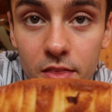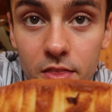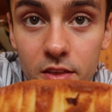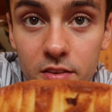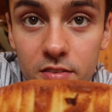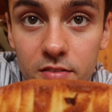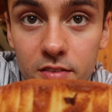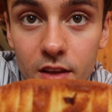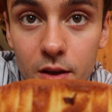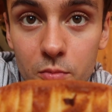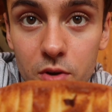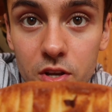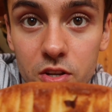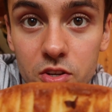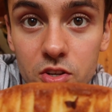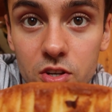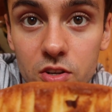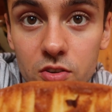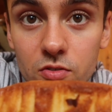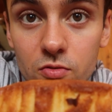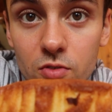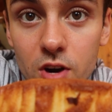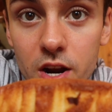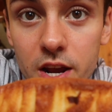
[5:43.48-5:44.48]
This
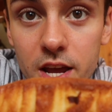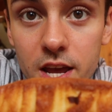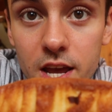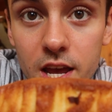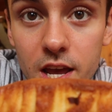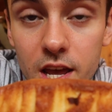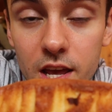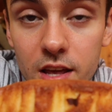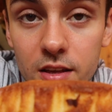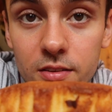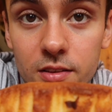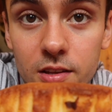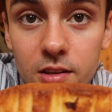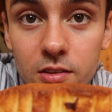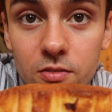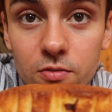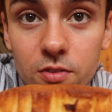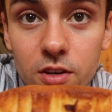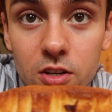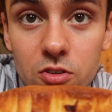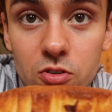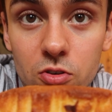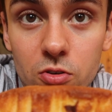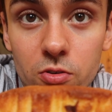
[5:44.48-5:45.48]
sandwich right here, this
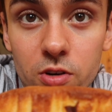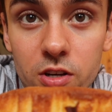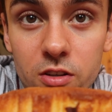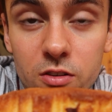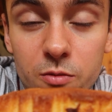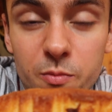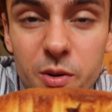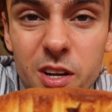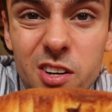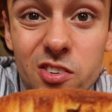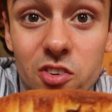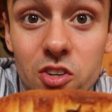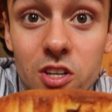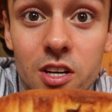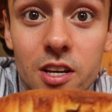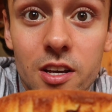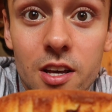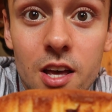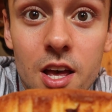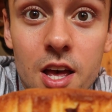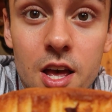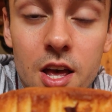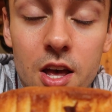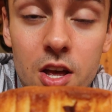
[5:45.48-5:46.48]
Victoria
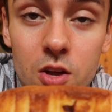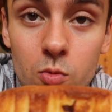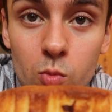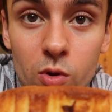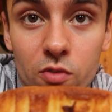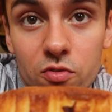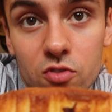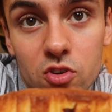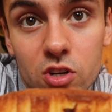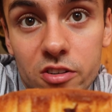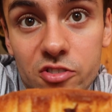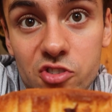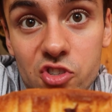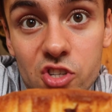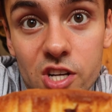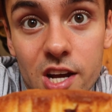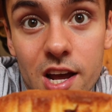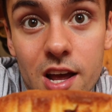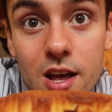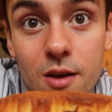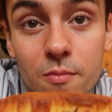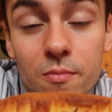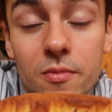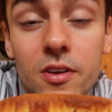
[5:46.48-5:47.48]
Spongy with just
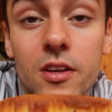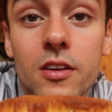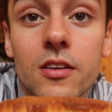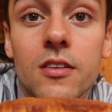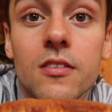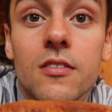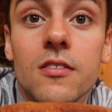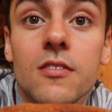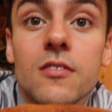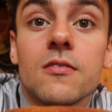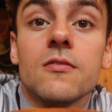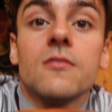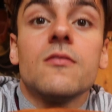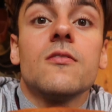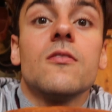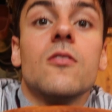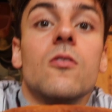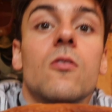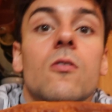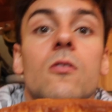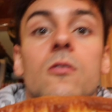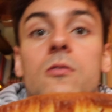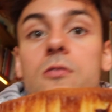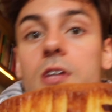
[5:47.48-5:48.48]
jam, is
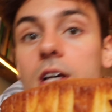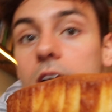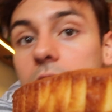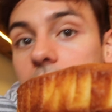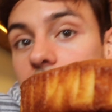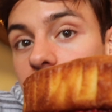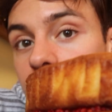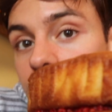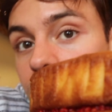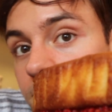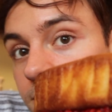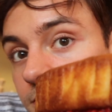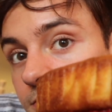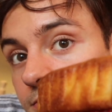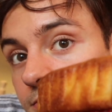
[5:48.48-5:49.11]
all done.